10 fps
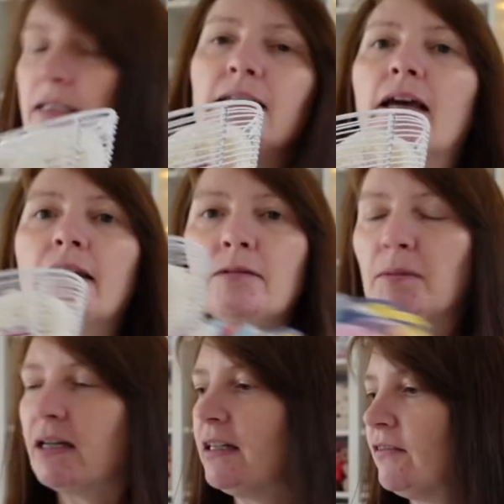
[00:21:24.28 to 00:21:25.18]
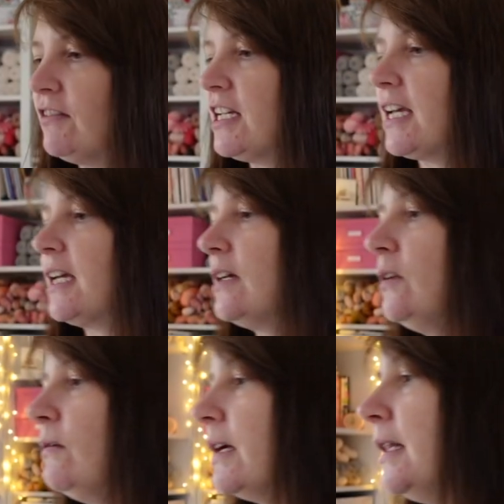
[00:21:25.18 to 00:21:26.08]
yeah, that's my kind of ticking
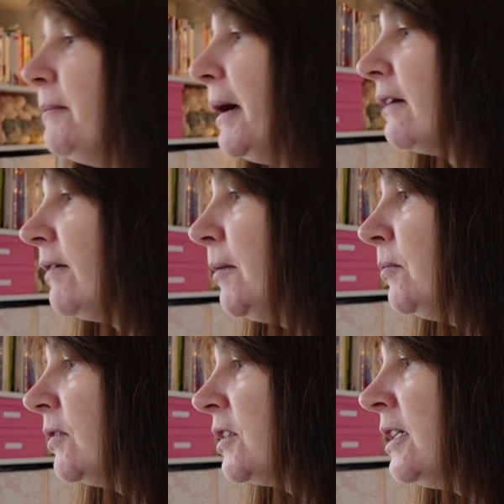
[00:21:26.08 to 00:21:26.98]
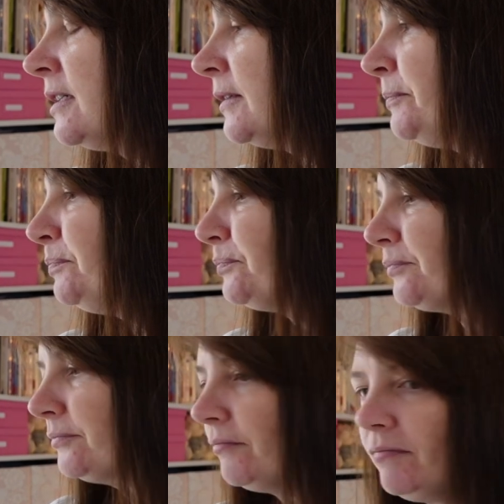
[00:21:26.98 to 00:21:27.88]
along in the background project.
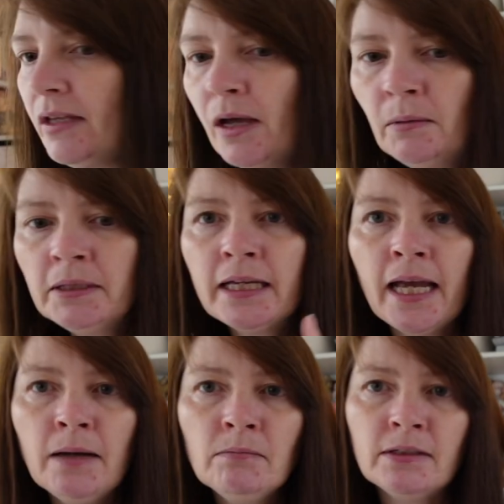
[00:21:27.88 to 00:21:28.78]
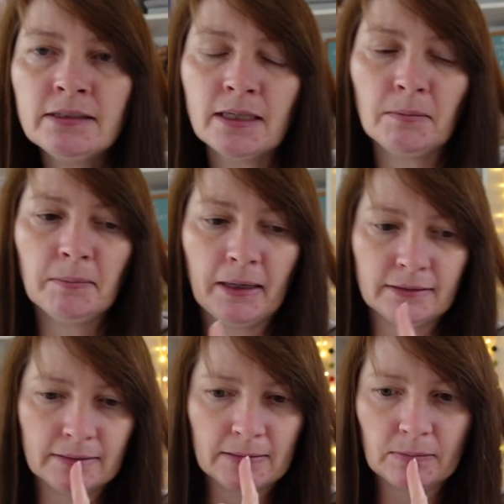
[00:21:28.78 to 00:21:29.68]
Oh, and I am writing up a
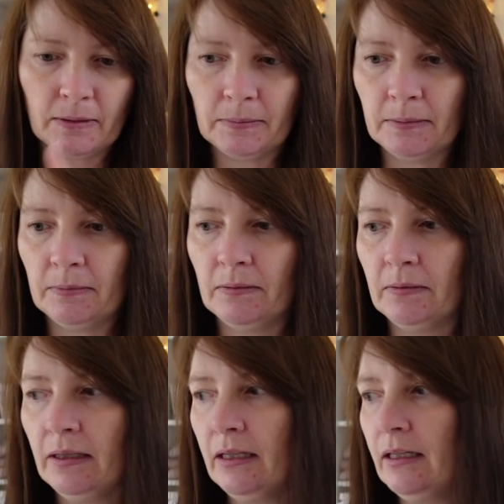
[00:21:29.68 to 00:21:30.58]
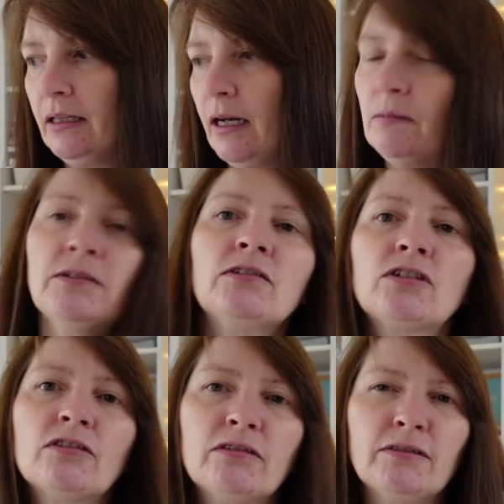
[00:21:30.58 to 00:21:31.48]
pattern as well. I wasn't
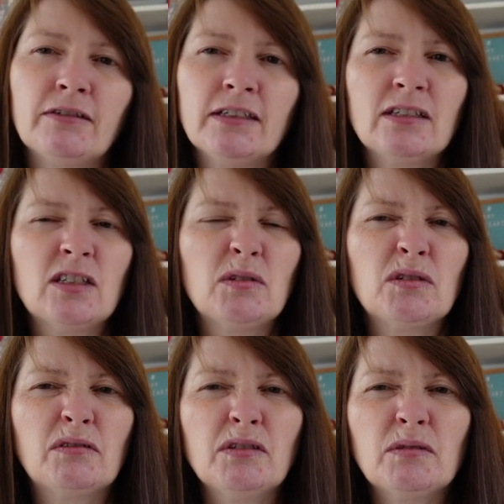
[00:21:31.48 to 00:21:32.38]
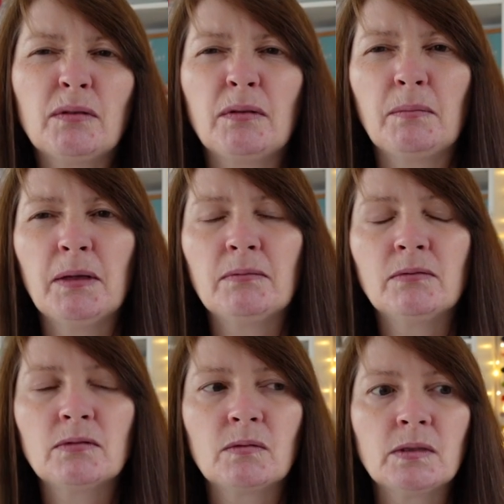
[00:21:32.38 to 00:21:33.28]
sure if I did tutorials whether
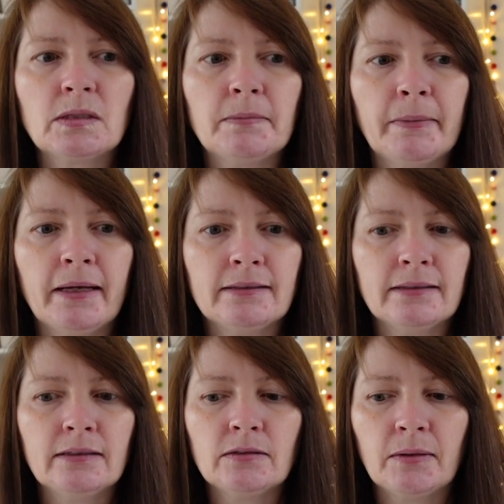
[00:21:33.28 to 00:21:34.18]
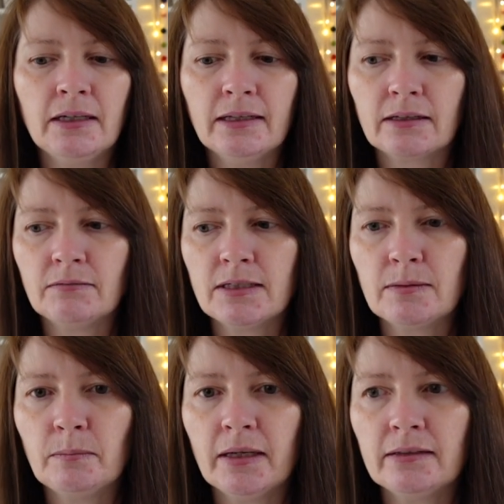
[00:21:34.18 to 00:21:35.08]
people would want a pattern as well, like a
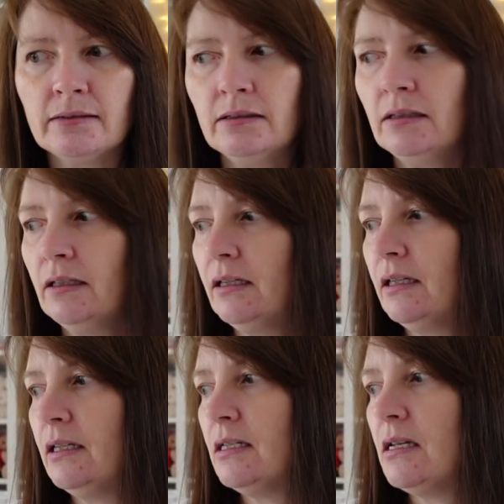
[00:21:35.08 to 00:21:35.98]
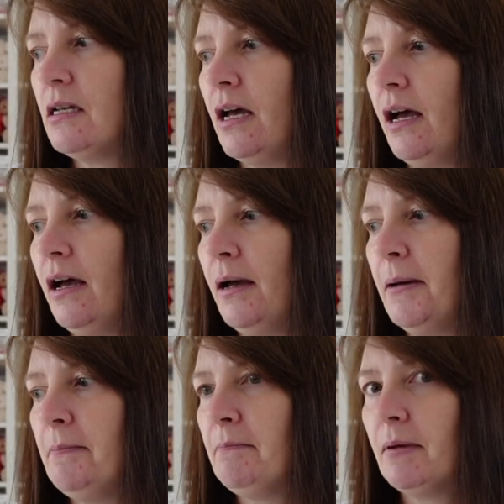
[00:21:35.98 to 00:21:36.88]
written pattern.
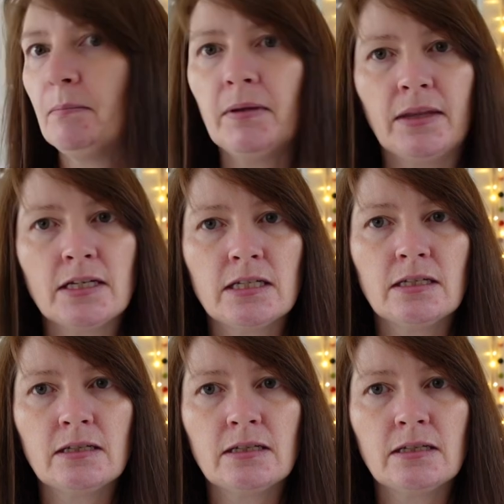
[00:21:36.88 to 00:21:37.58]
Quite a